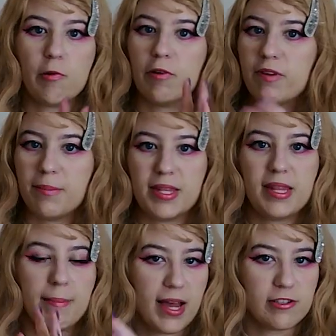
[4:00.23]
or ribbon
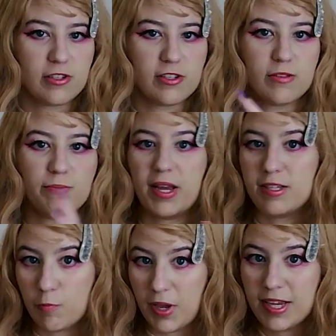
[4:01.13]
that matches my
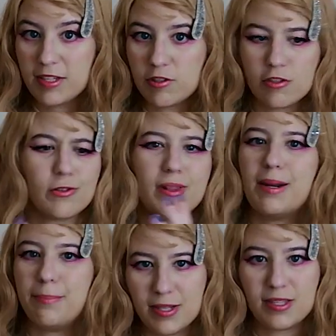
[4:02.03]
wig, just so that
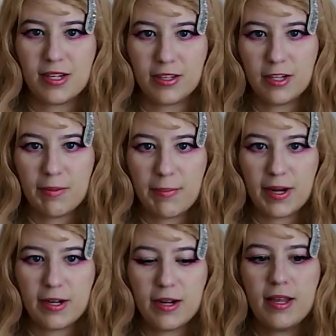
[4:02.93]
it blends in a little bit
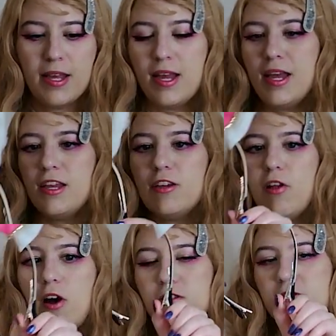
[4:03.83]
better. You'll
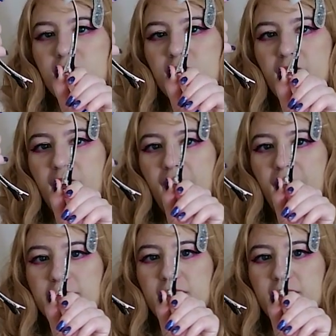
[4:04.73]
also see that I have